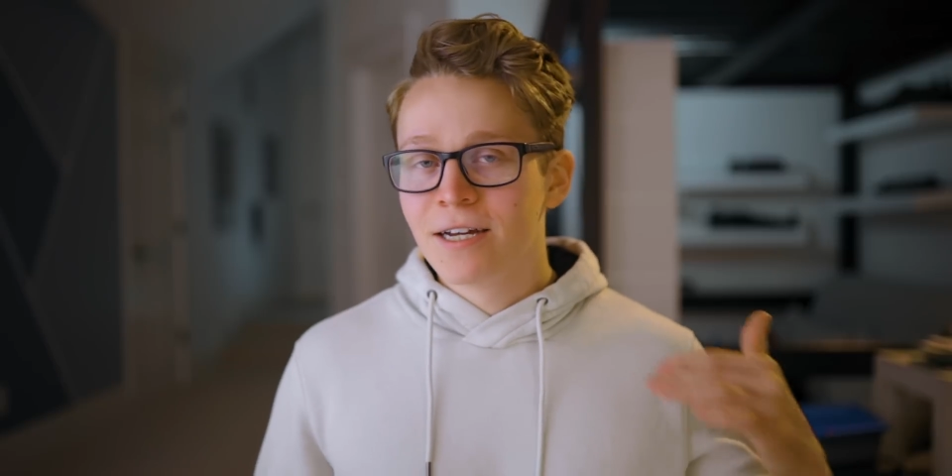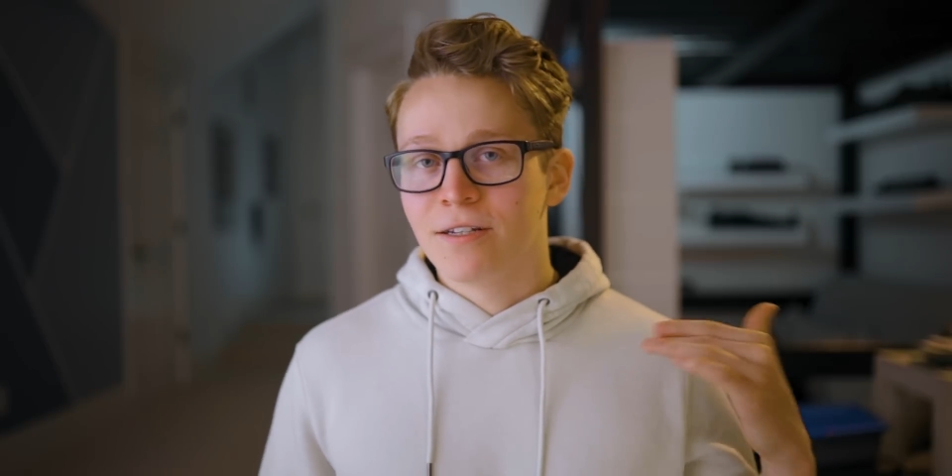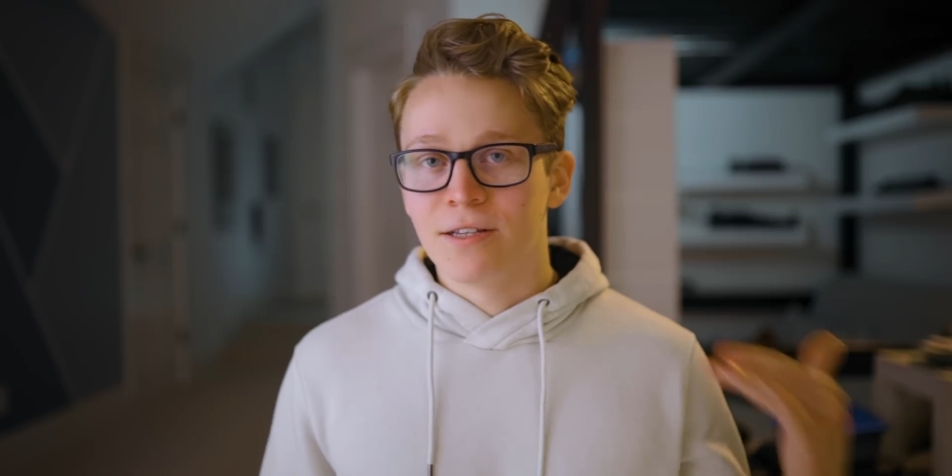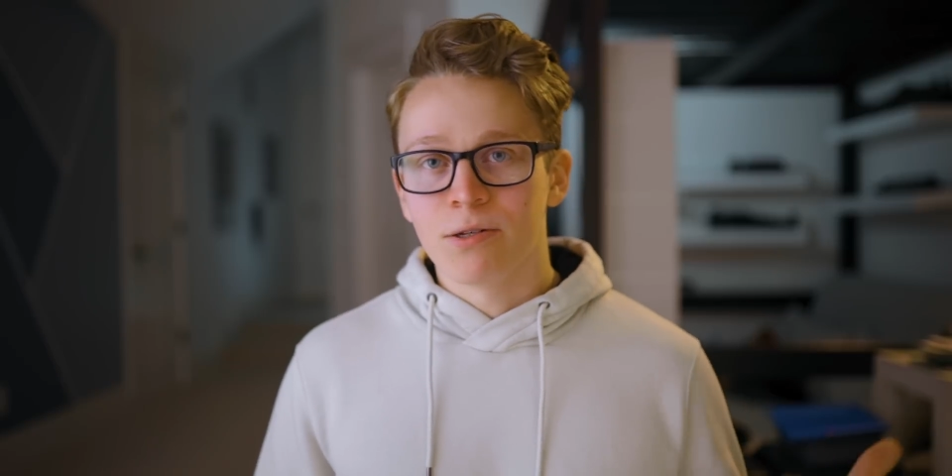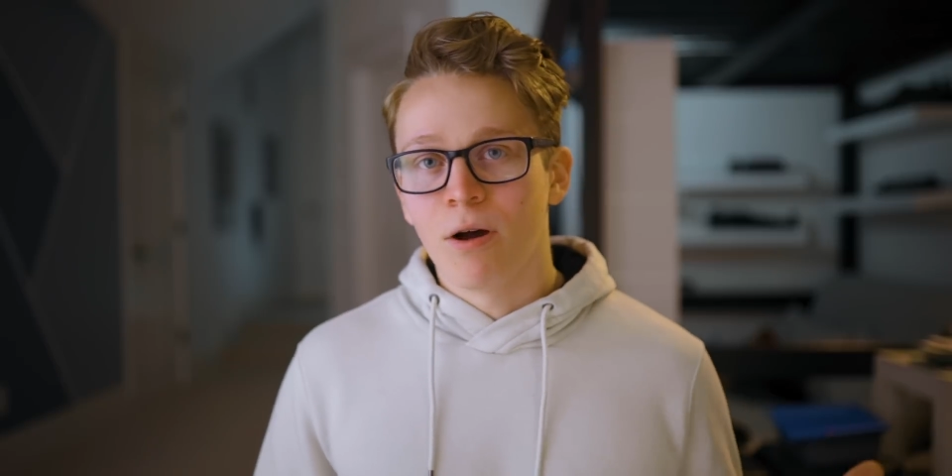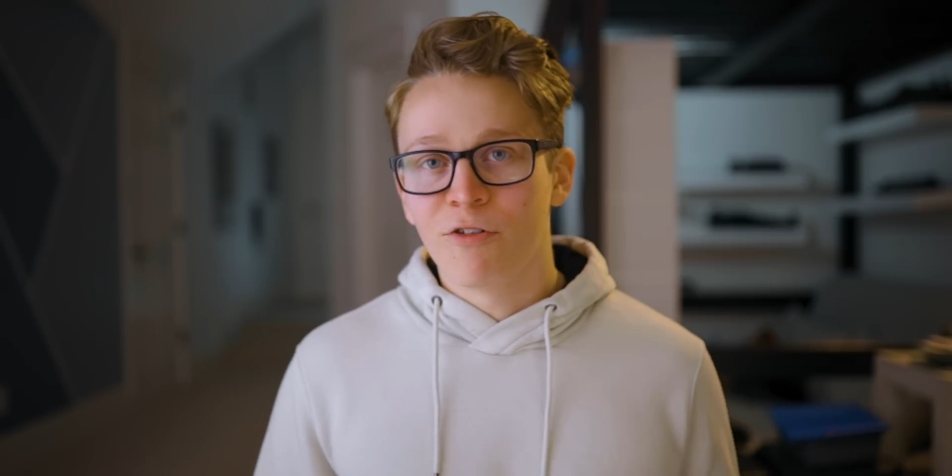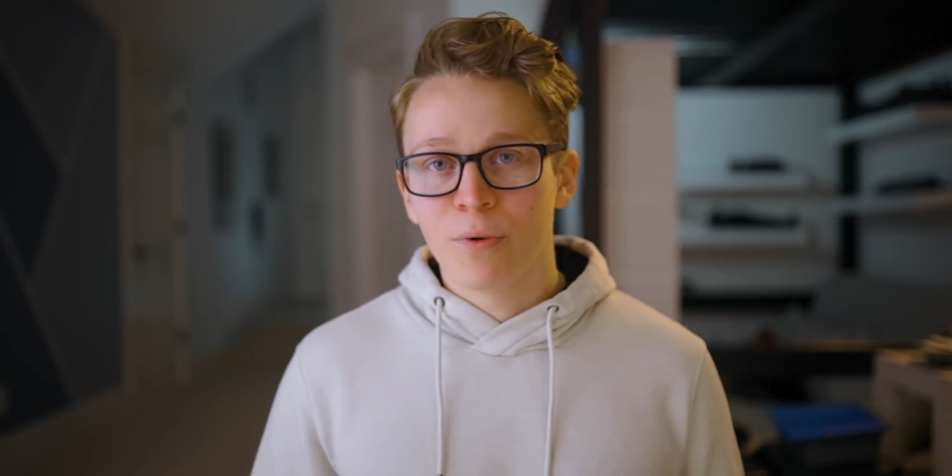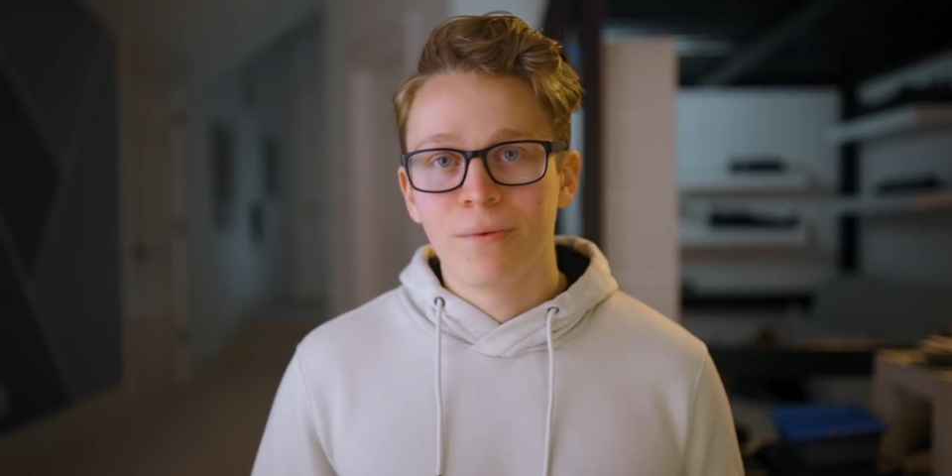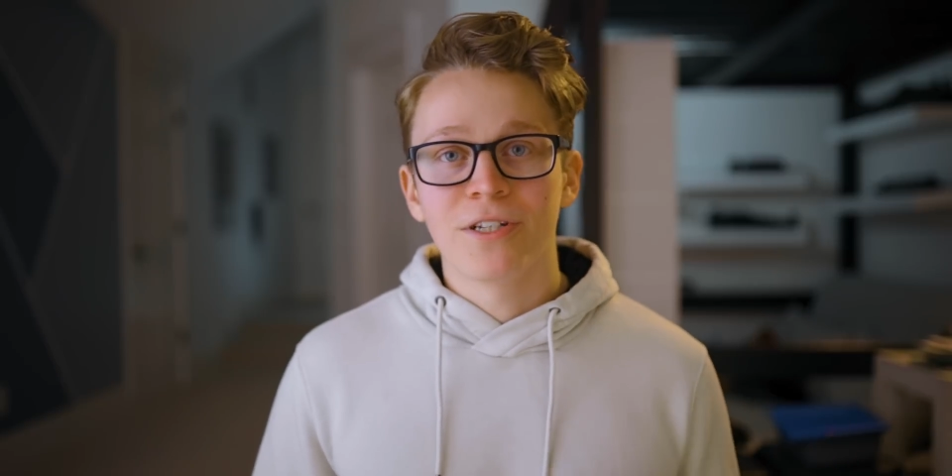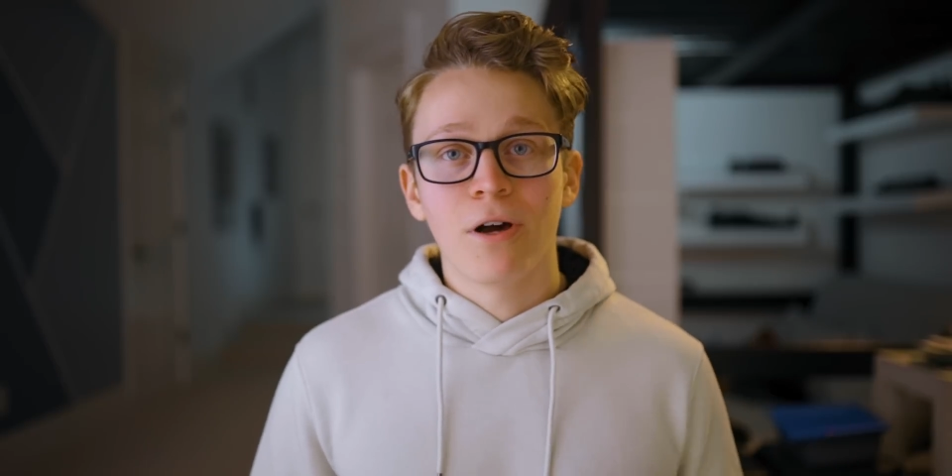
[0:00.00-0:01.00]
to the
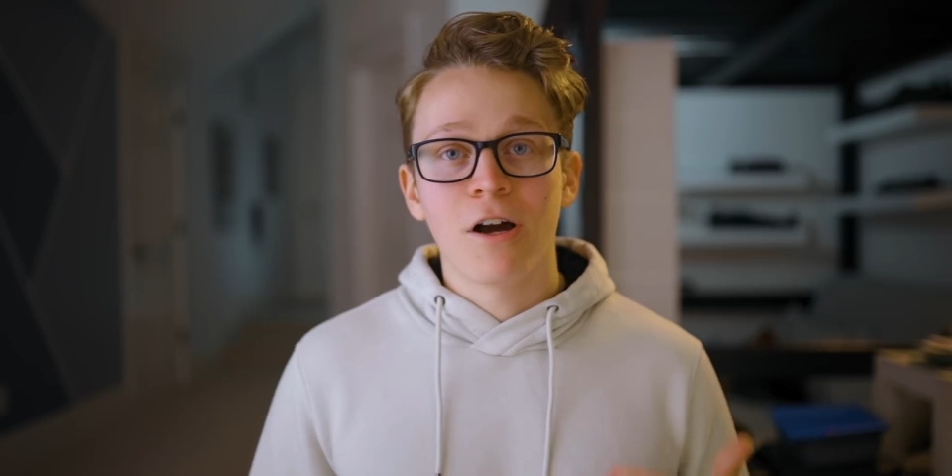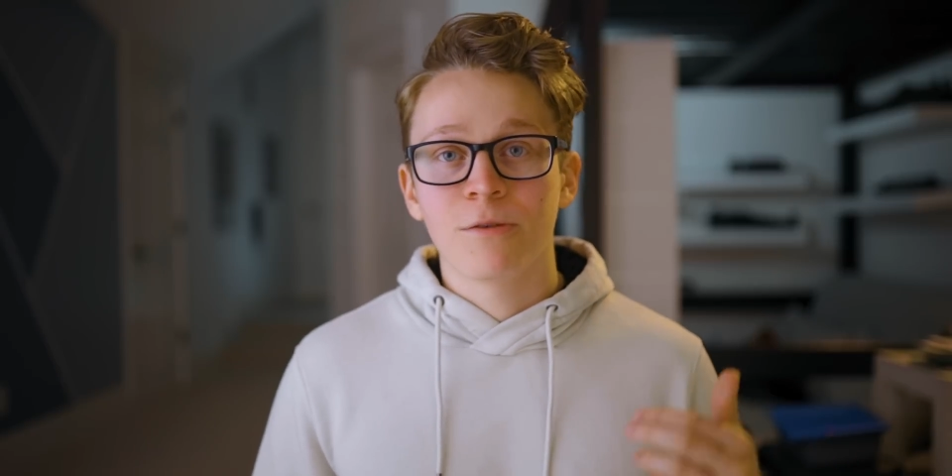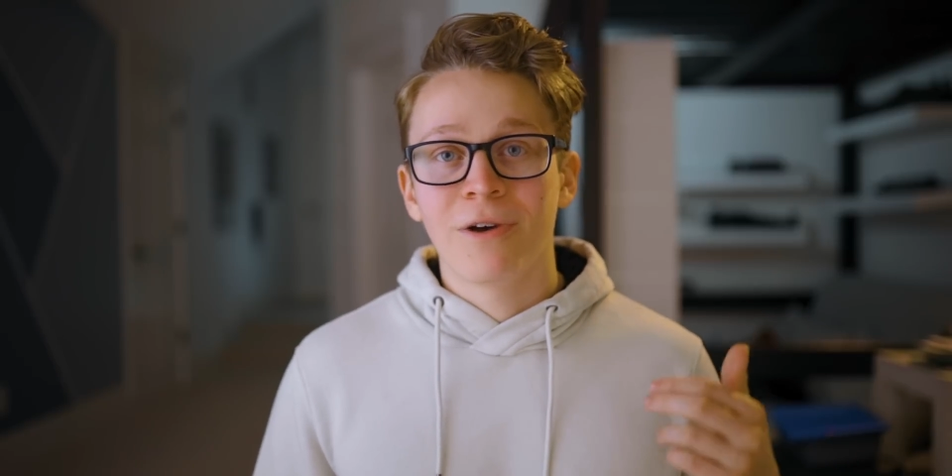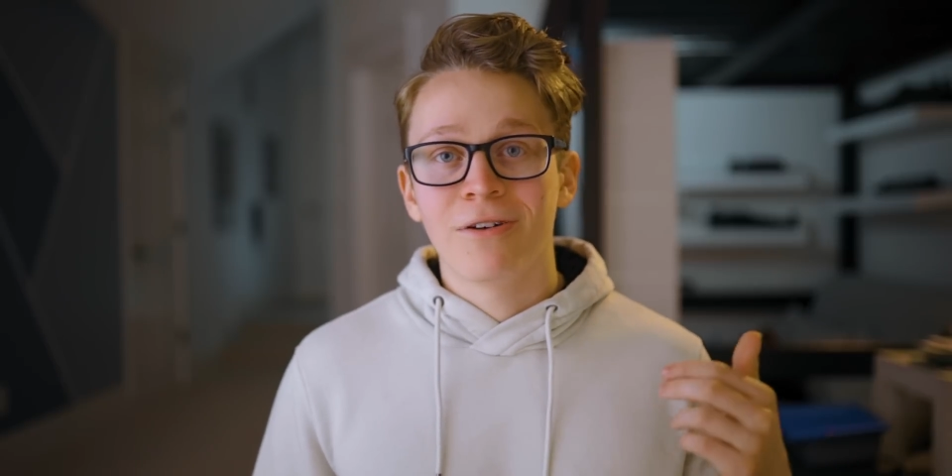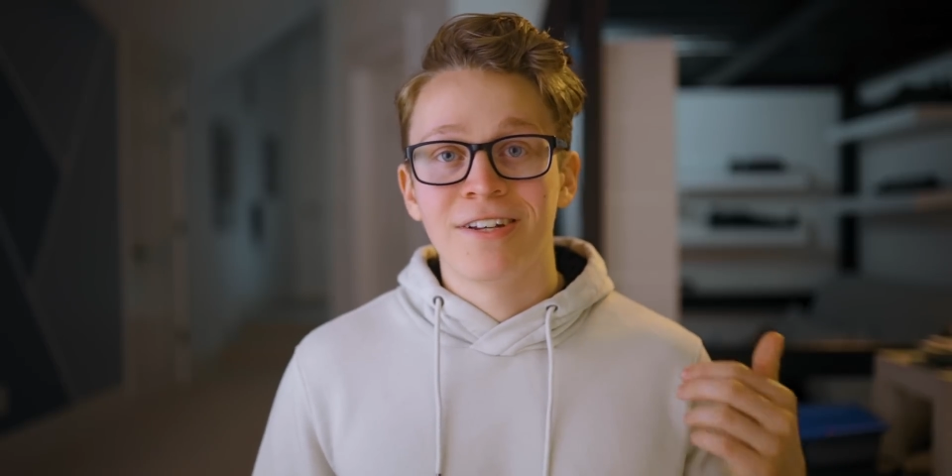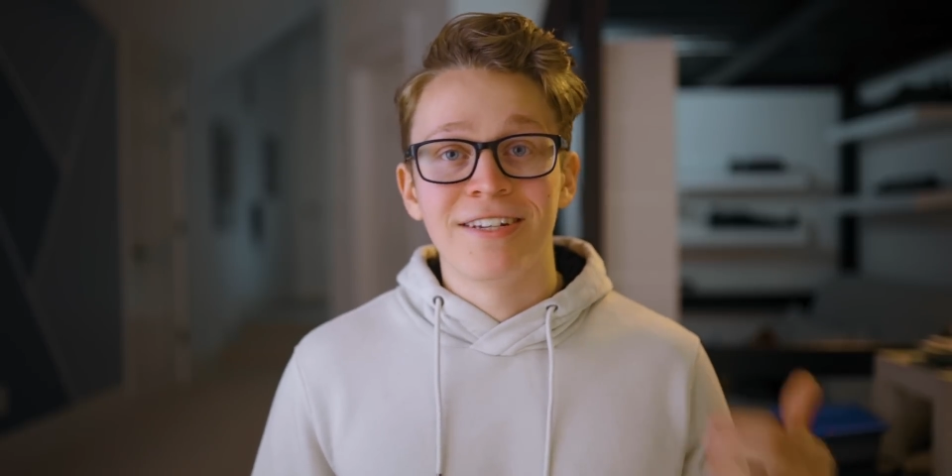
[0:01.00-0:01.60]
software we talked about